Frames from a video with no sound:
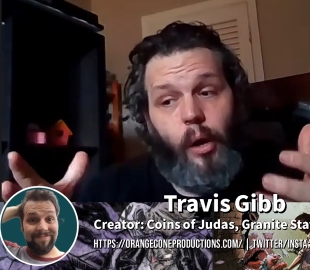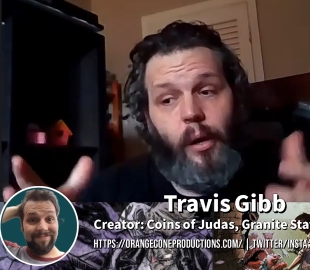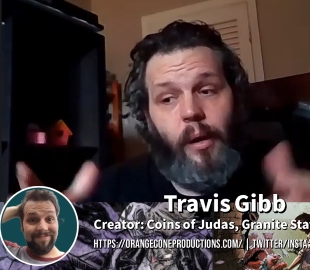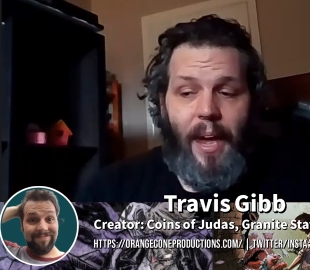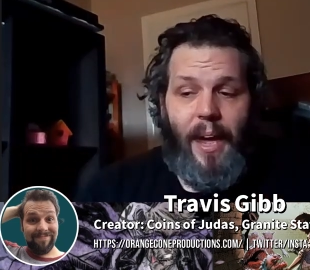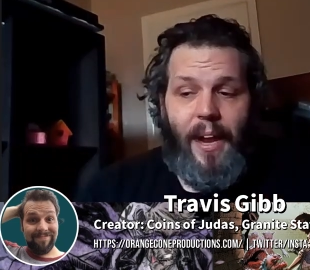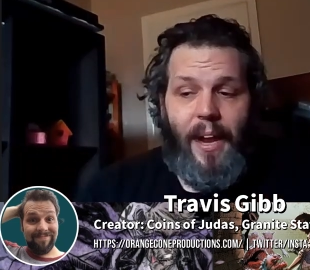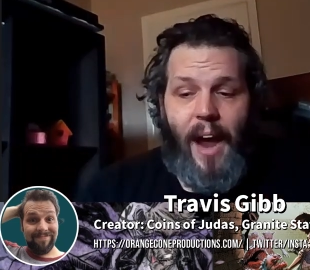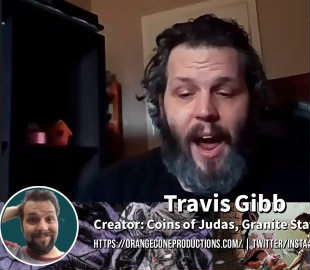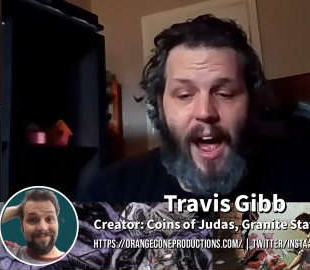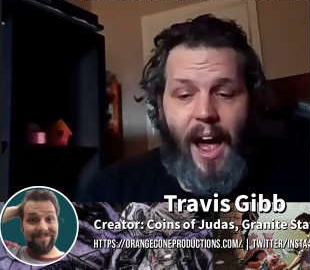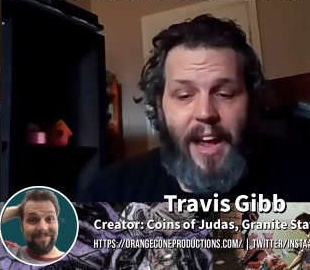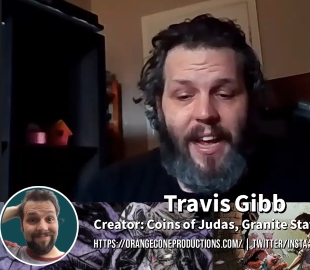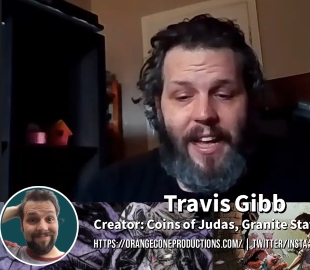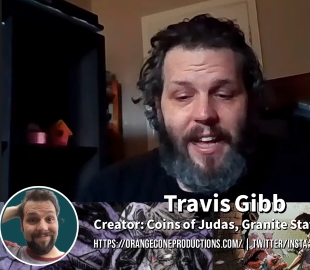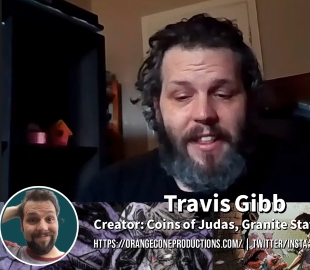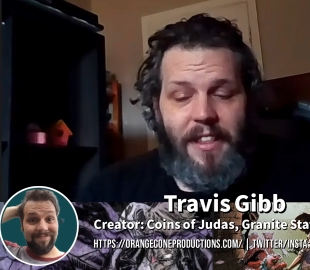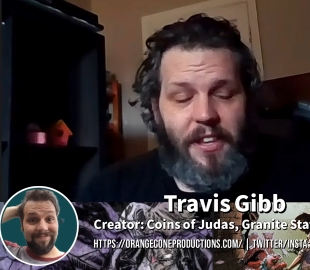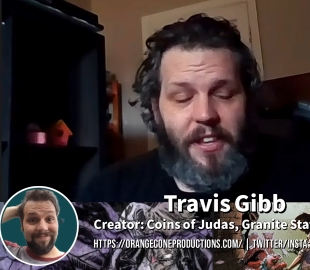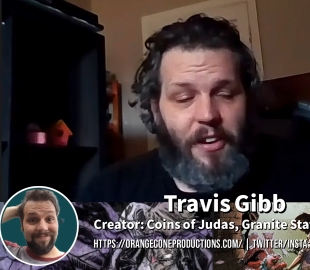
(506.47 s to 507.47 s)
Speaker 1: and I
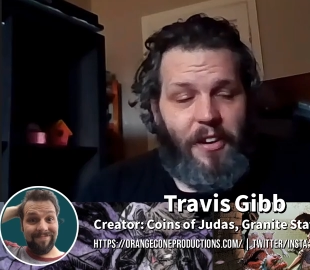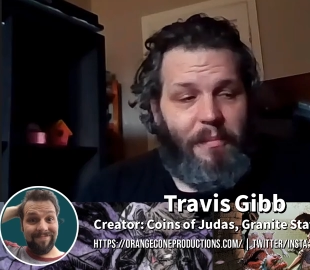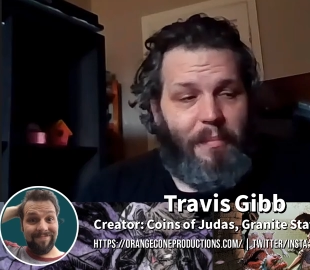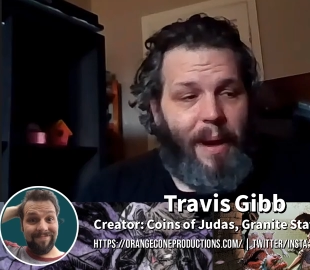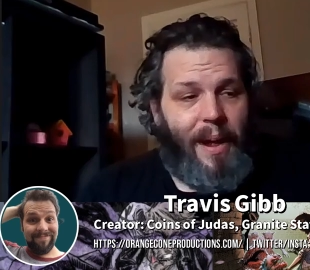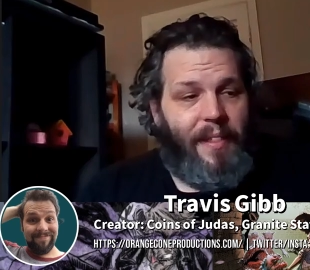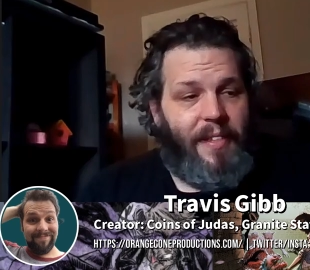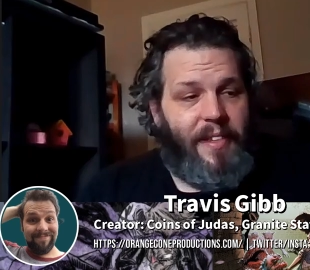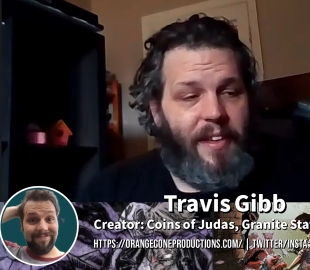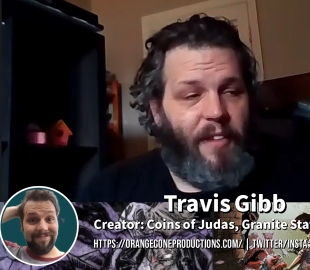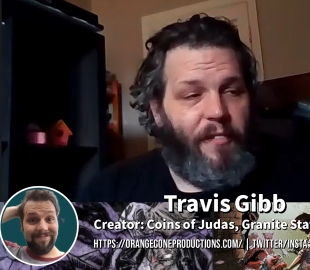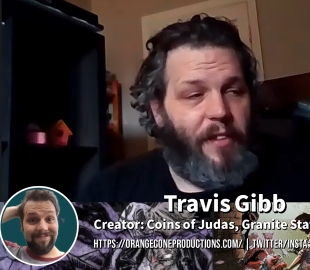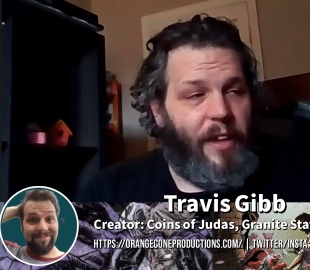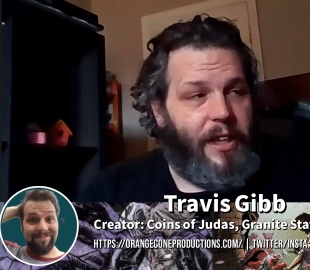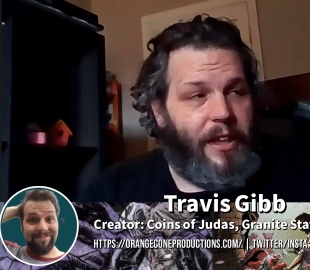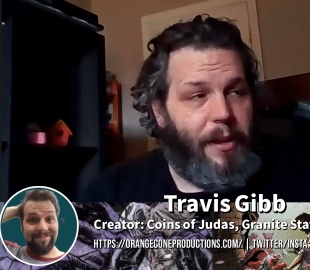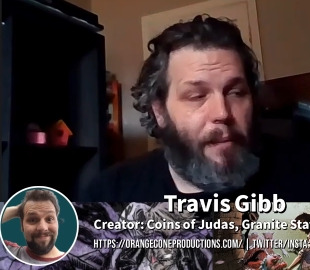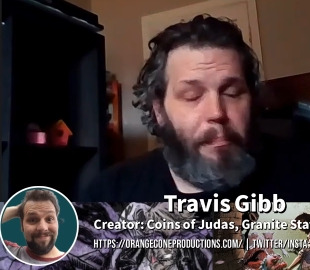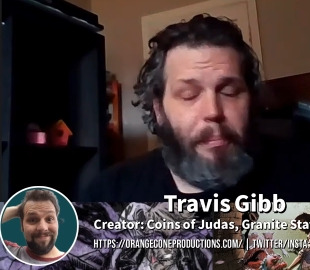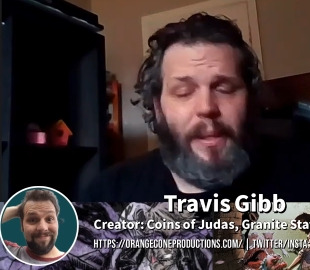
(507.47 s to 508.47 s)
consider myself like
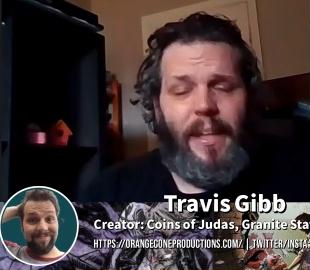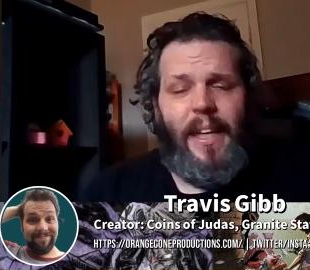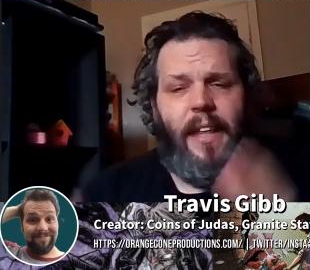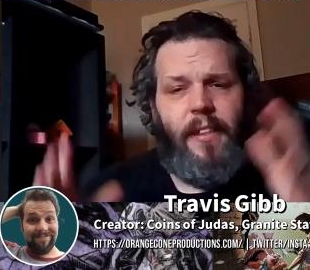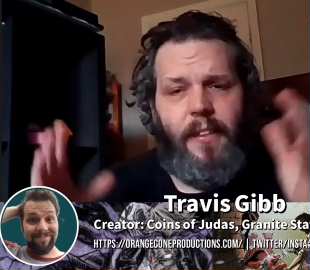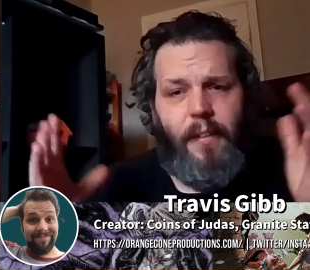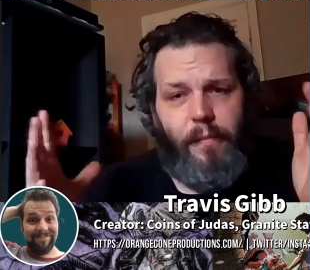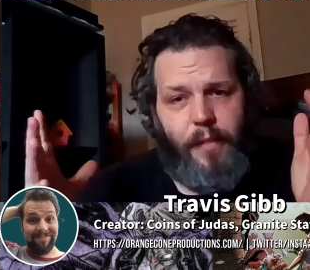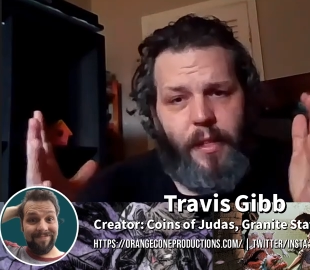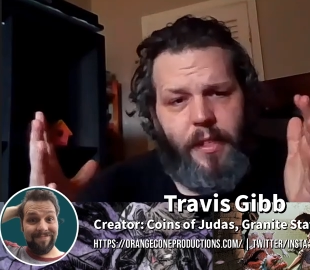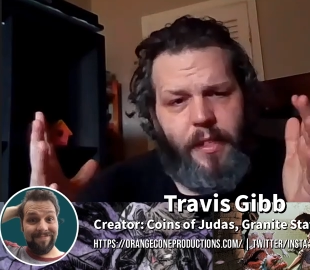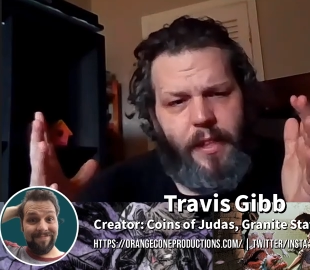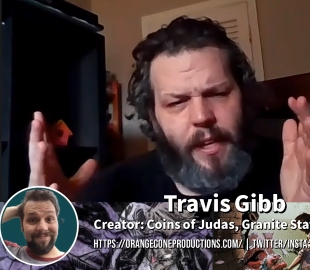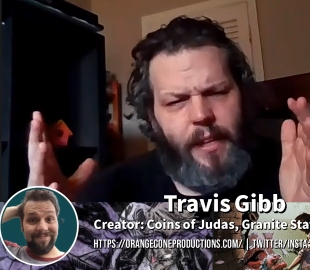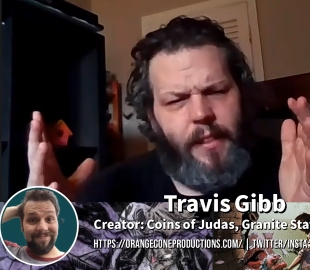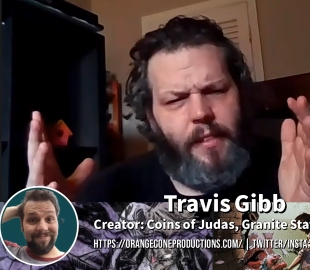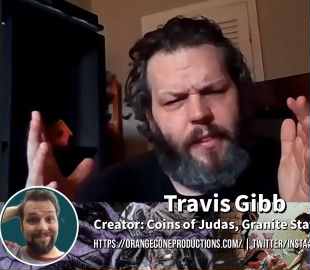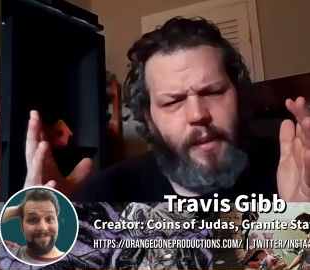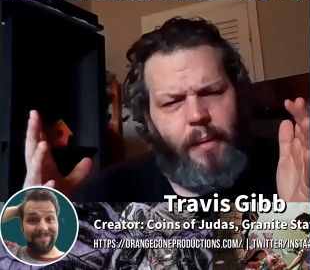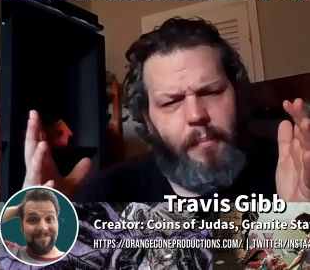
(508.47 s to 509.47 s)
the police of the scene
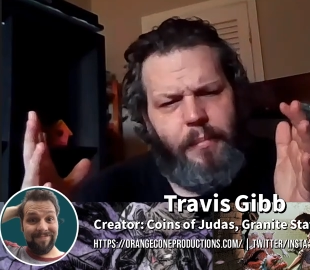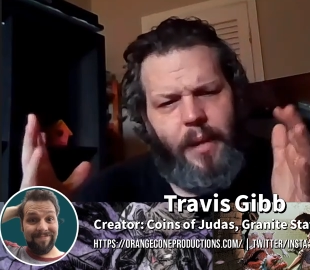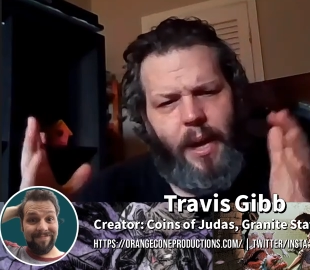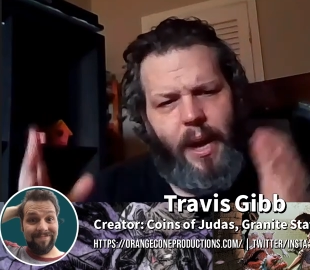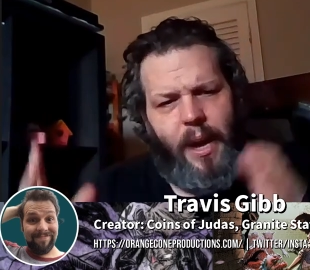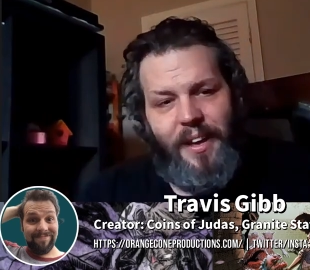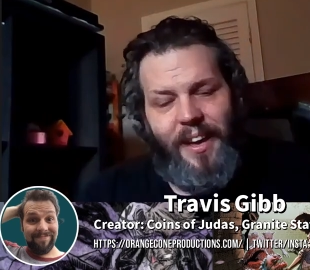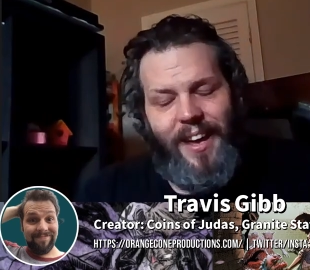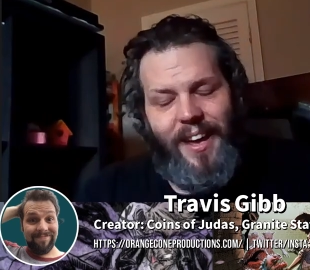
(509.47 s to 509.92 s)
sometimes.